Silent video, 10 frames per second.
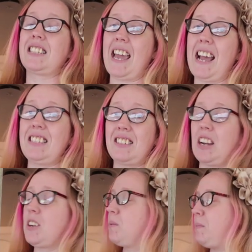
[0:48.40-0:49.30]
It's cast
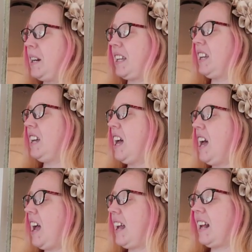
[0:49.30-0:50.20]
iron bunny.
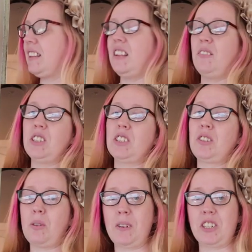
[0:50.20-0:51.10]
And I loved it
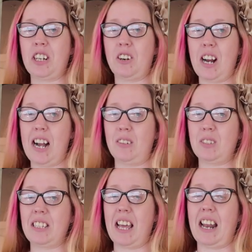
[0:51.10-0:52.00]
so much at our
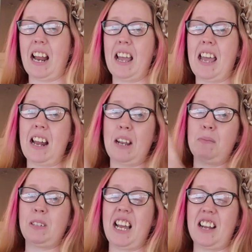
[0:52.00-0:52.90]
house that I had
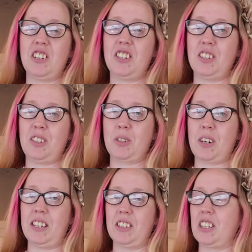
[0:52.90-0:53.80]
him attach it to the
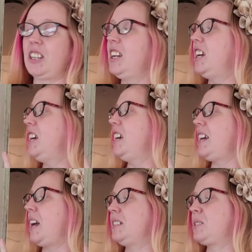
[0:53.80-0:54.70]
trailer
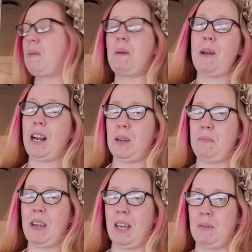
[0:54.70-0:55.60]
and spray paint it
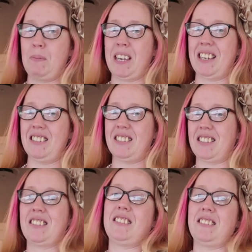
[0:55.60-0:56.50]
pink
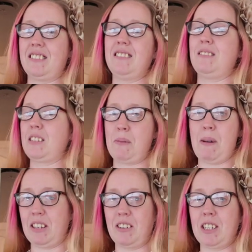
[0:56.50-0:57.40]
because, come
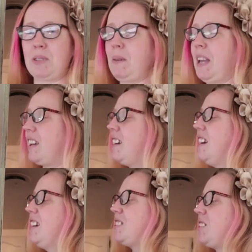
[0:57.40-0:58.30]
on you guys, pink.
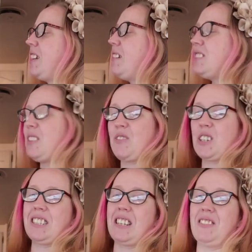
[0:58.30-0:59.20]
So that was the
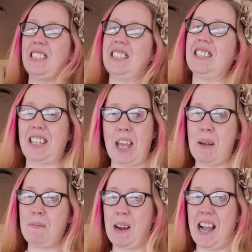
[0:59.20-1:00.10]
first thing we did to the
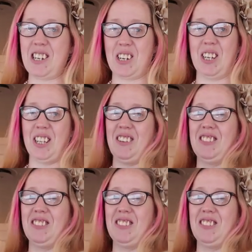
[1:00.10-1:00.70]
camper actually,